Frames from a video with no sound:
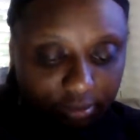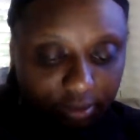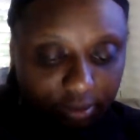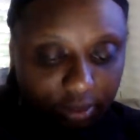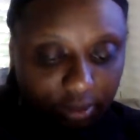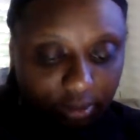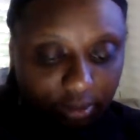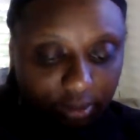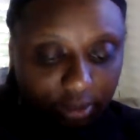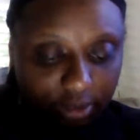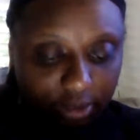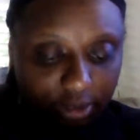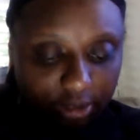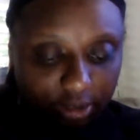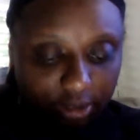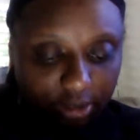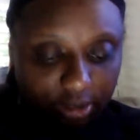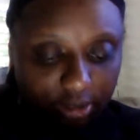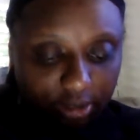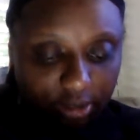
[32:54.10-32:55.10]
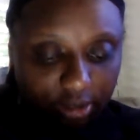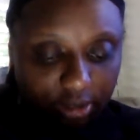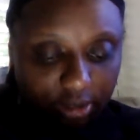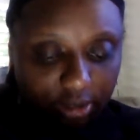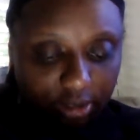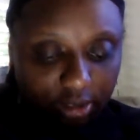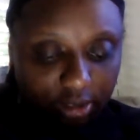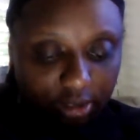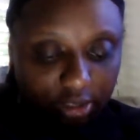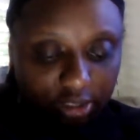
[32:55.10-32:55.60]
Okay.
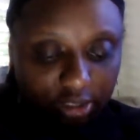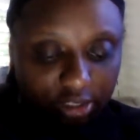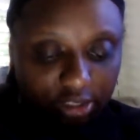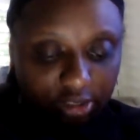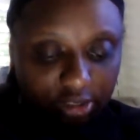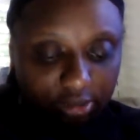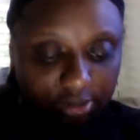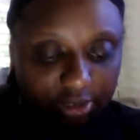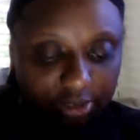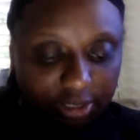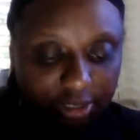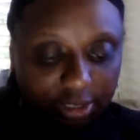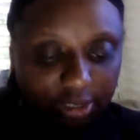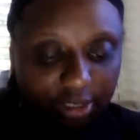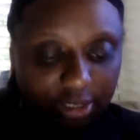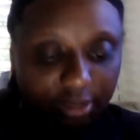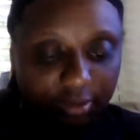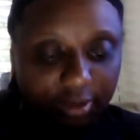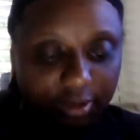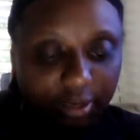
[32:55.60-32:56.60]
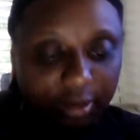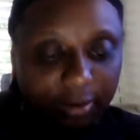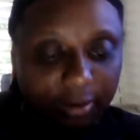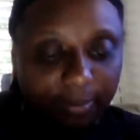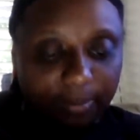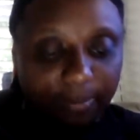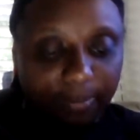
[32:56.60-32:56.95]
It should be here. There we go.